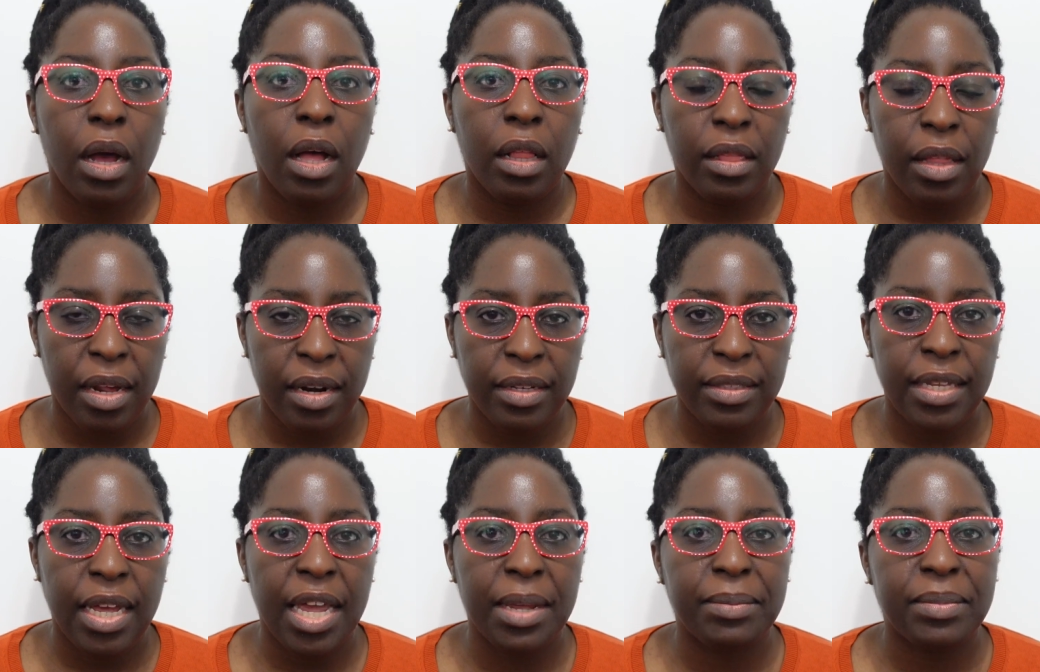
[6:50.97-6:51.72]
A lot of
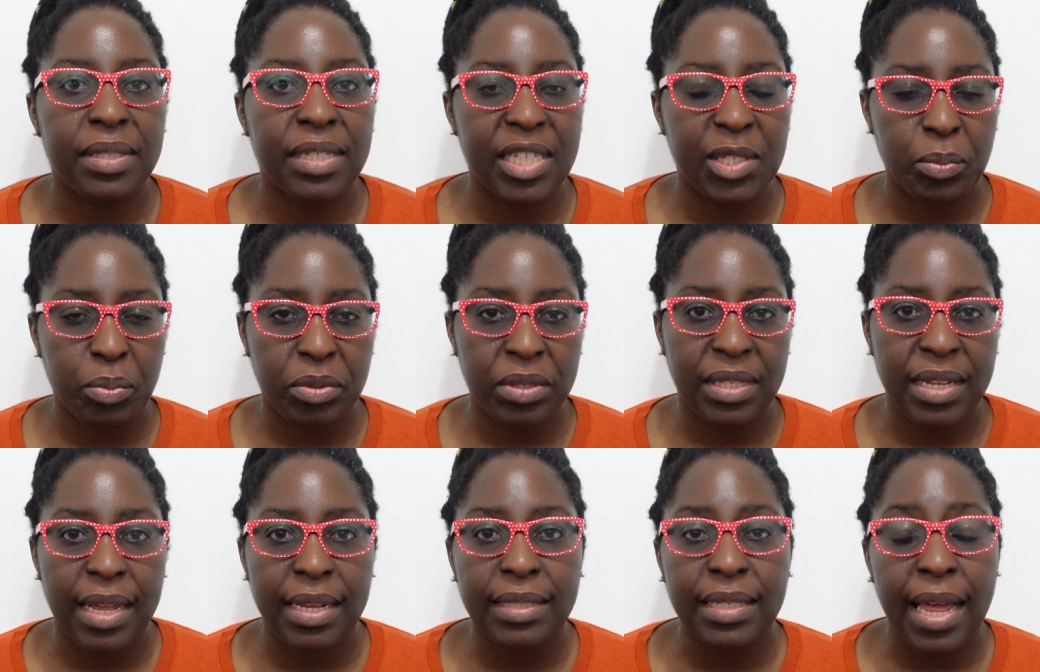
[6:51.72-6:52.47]
times this
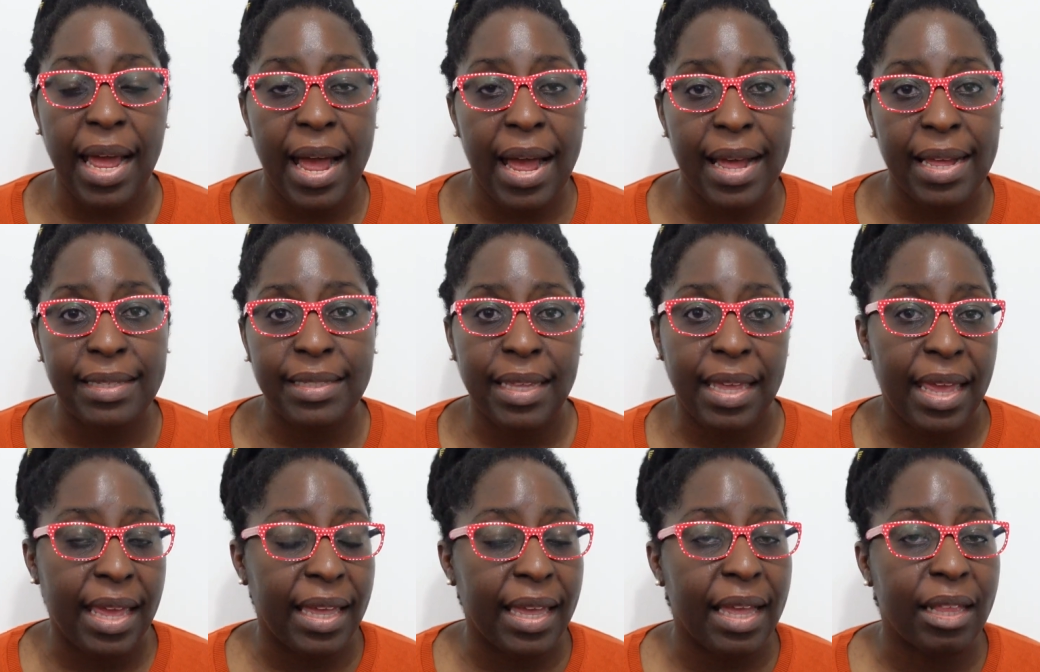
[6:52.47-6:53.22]
presents as
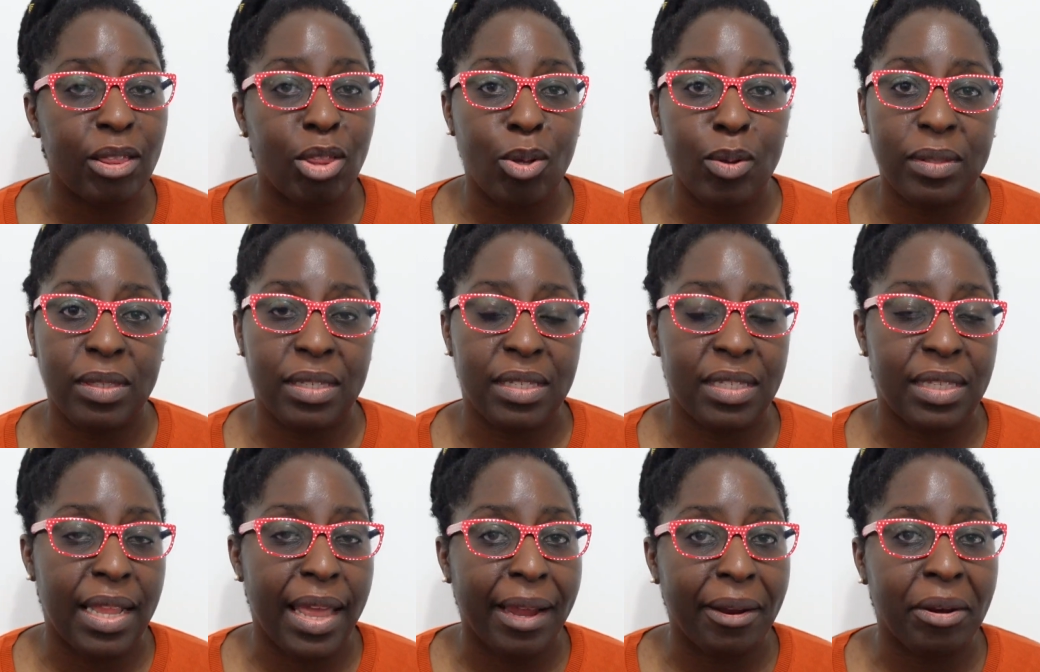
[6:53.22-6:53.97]
Acanthosis
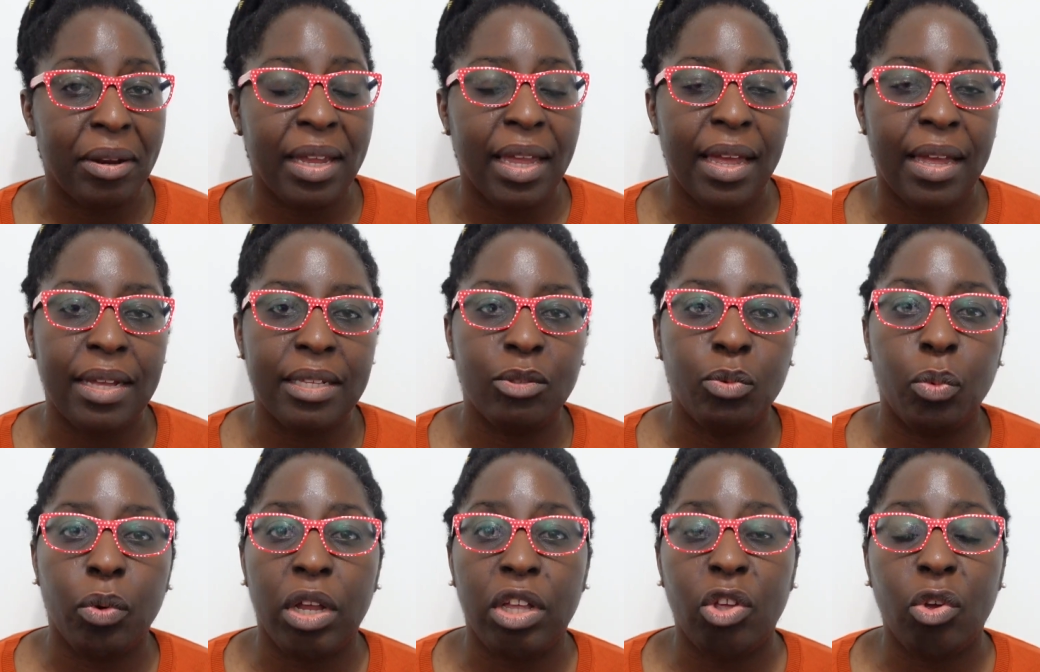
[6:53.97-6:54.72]
Nigricans,
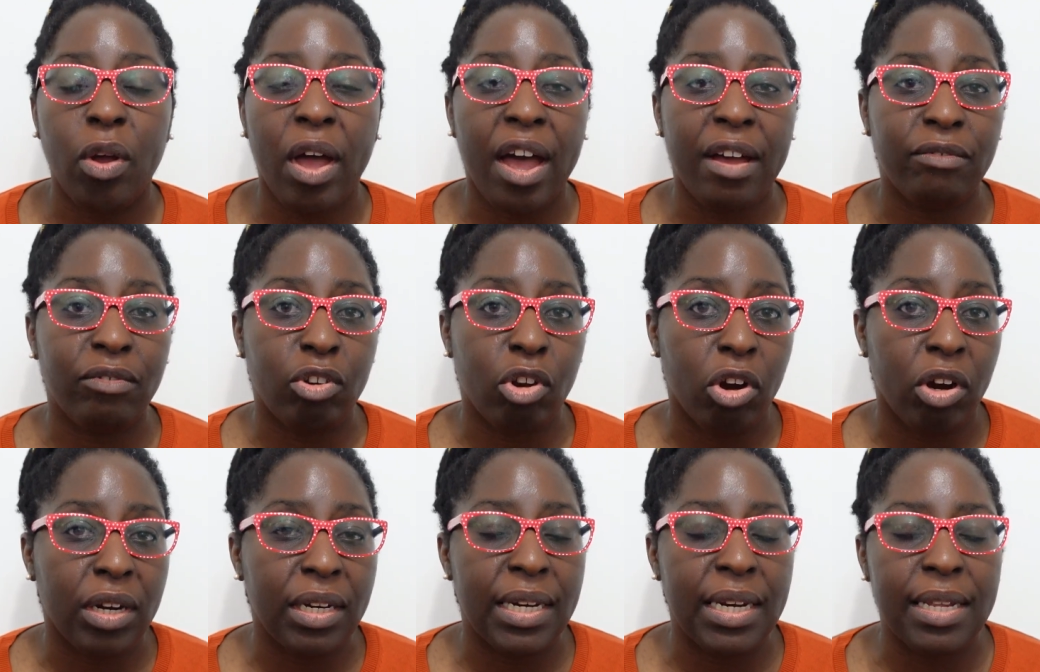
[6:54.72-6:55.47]
where you have
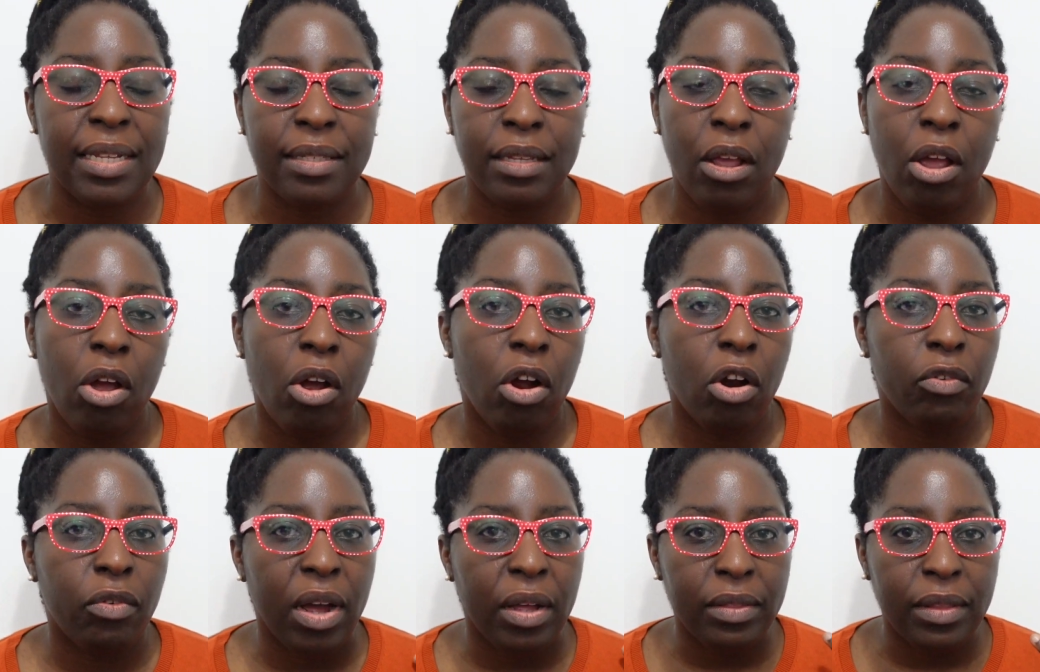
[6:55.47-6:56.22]
darkness
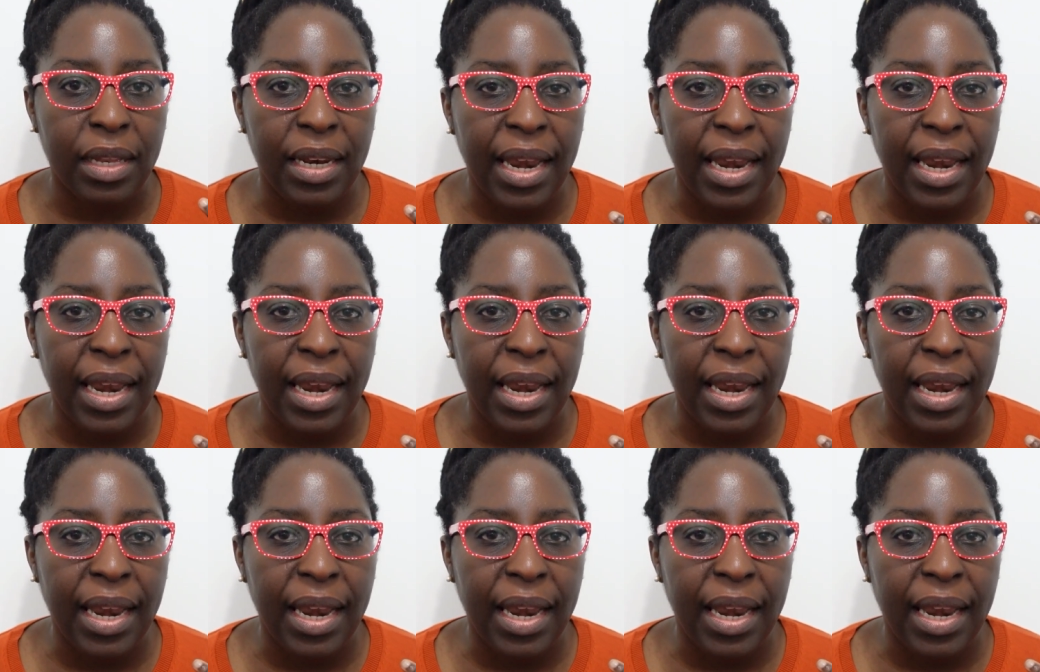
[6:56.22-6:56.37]
around the